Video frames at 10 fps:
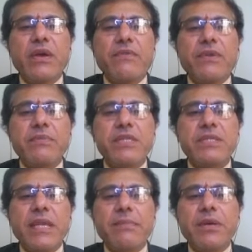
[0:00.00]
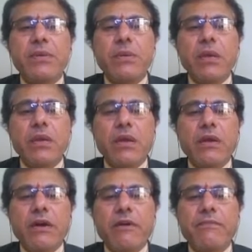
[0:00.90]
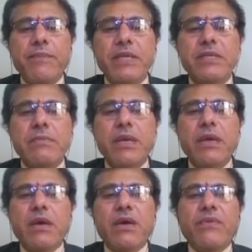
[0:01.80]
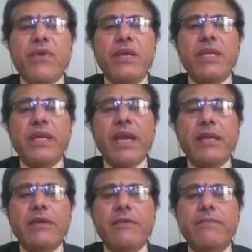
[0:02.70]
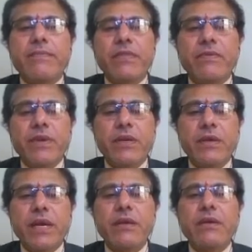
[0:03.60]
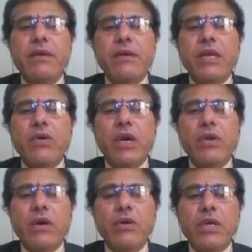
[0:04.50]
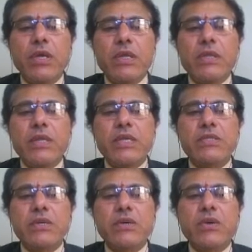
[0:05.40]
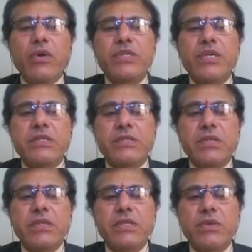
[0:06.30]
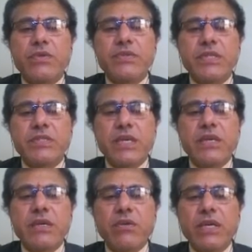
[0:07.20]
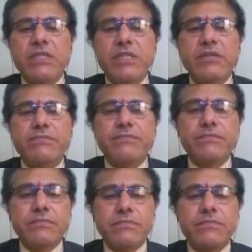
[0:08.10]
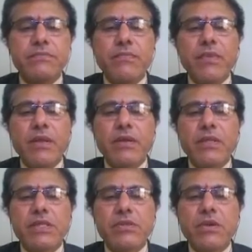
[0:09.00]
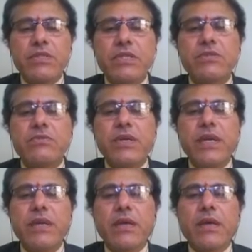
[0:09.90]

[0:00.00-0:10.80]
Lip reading: from this table 12 of page number 48, right. Now I have these coefficients, right. Now let us see these coefficients, right.